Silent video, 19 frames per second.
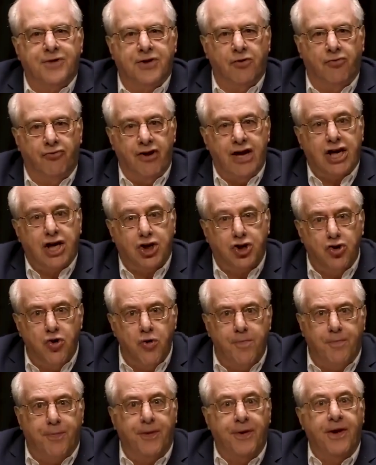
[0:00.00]
to
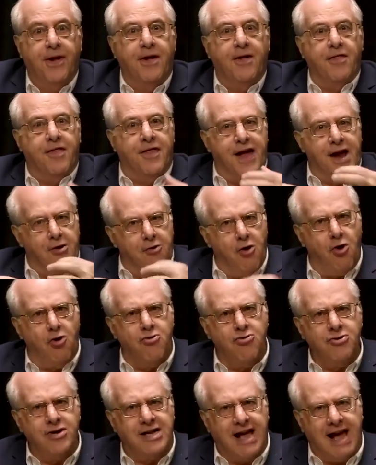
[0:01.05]
recoup their
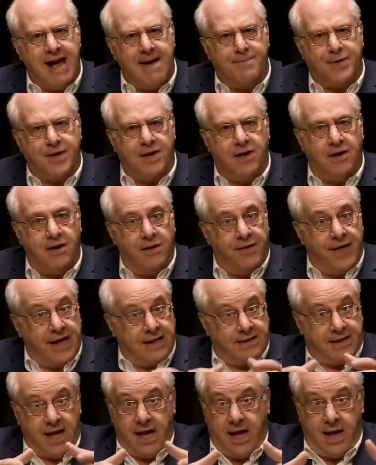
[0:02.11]
own capital
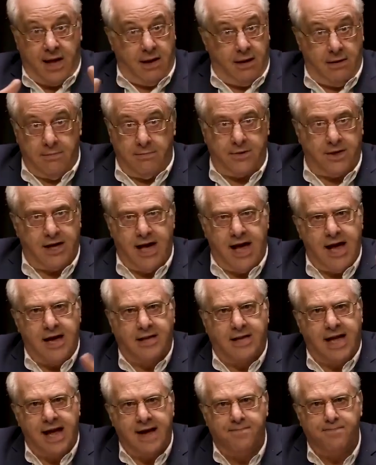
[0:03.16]
that they
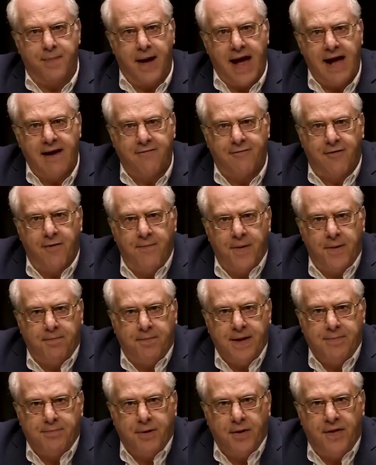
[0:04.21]
can't get back from the
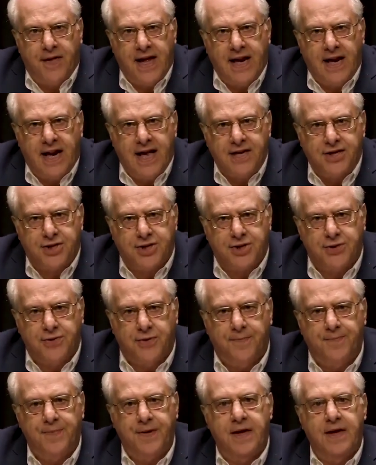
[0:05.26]
people they lent
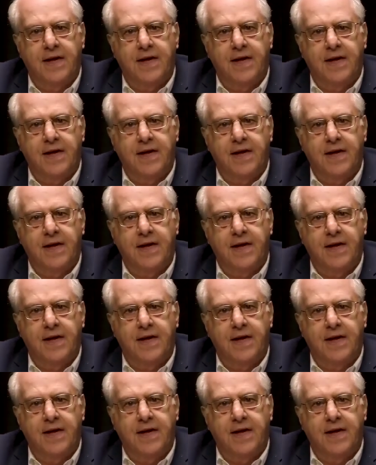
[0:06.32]
to.